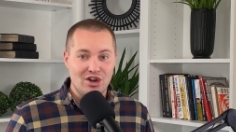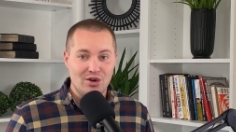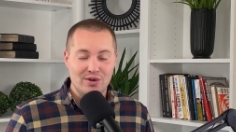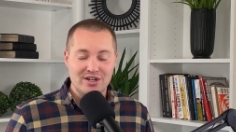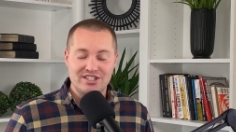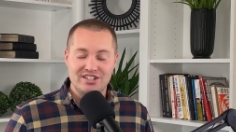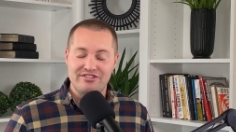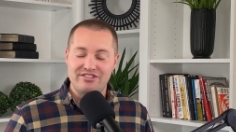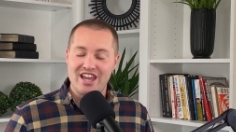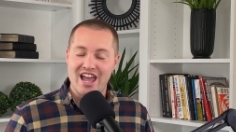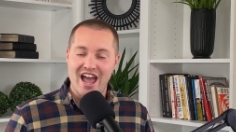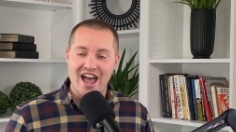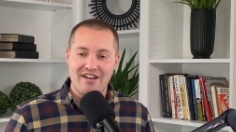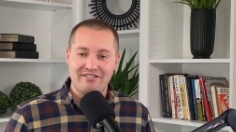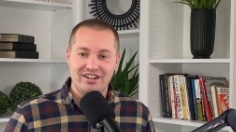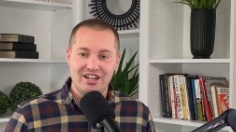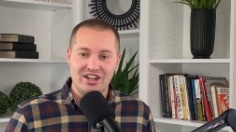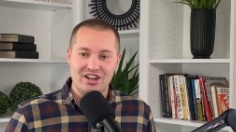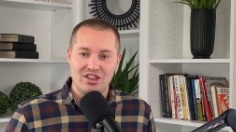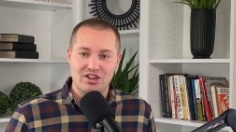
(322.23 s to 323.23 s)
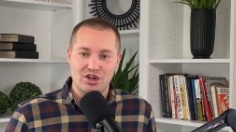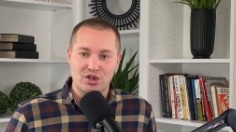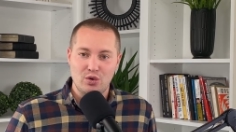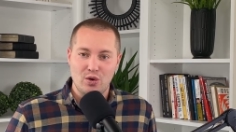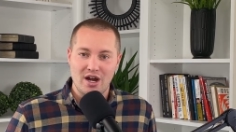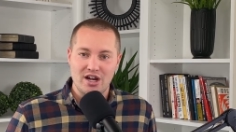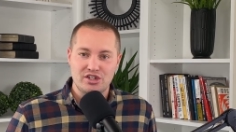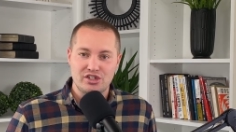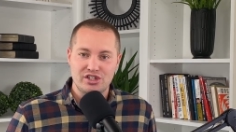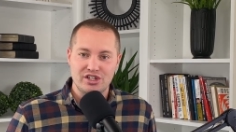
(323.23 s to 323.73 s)
always, if you have any other
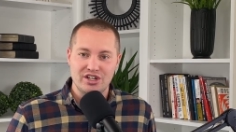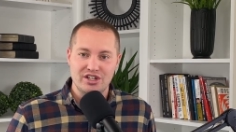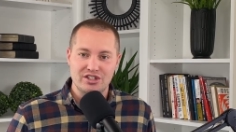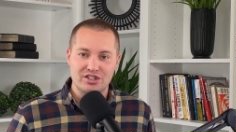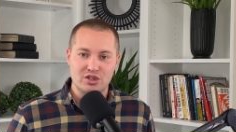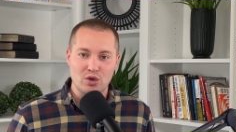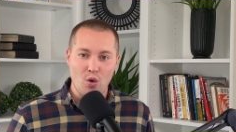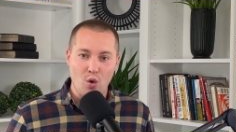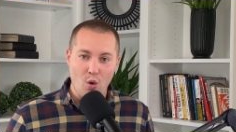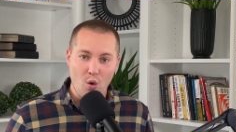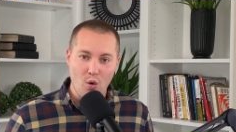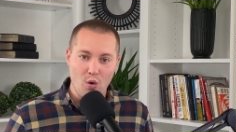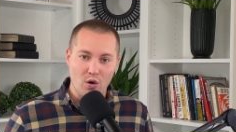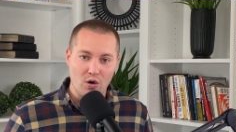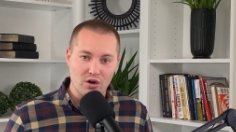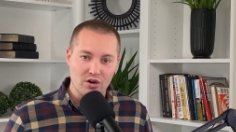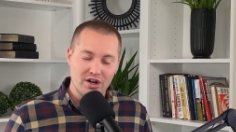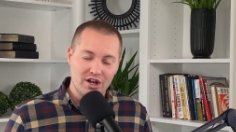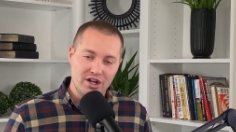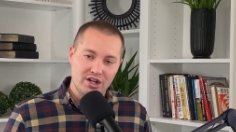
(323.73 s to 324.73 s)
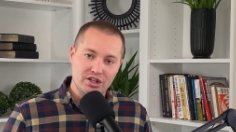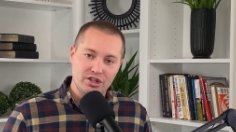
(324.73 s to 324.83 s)
questions or